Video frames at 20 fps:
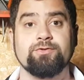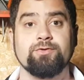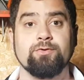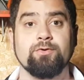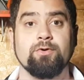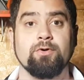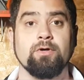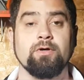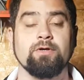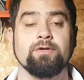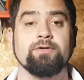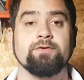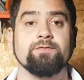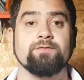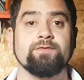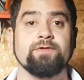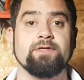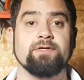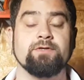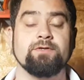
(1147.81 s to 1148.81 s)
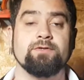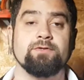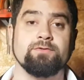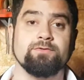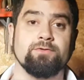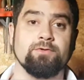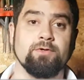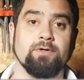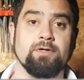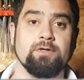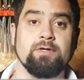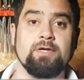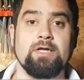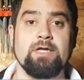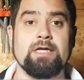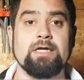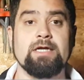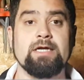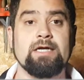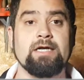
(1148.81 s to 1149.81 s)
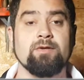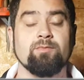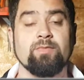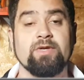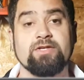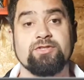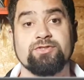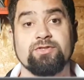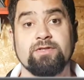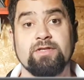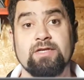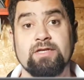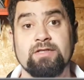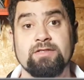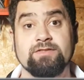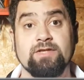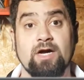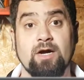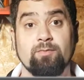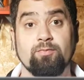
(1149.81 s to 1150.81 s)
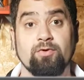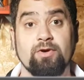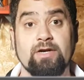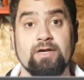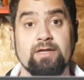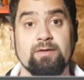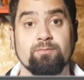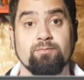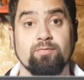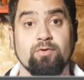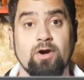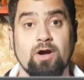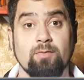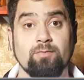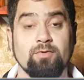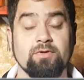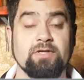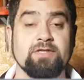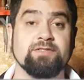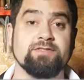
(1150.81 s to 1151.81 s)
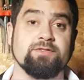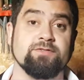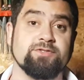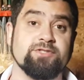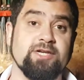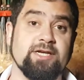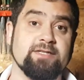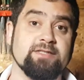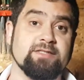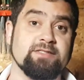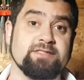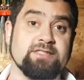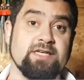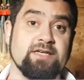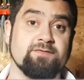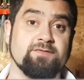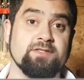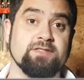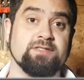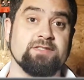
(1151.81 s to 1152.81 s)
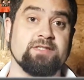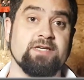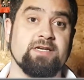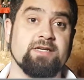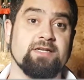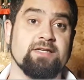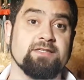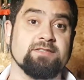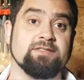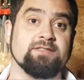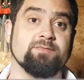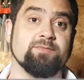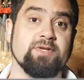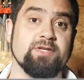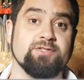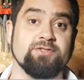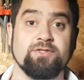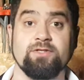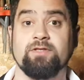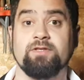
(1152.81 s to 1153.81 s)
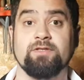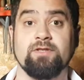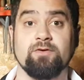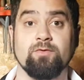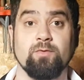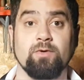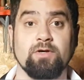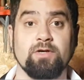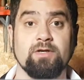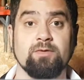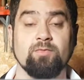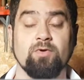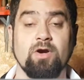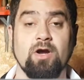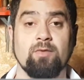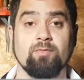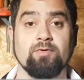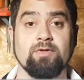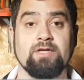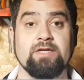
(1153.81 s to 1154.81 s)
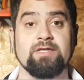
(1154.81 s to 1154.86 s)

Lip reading: door, your vehicle door, make sure that it's operating properly, so check the safety settings to make sure that they're working properly.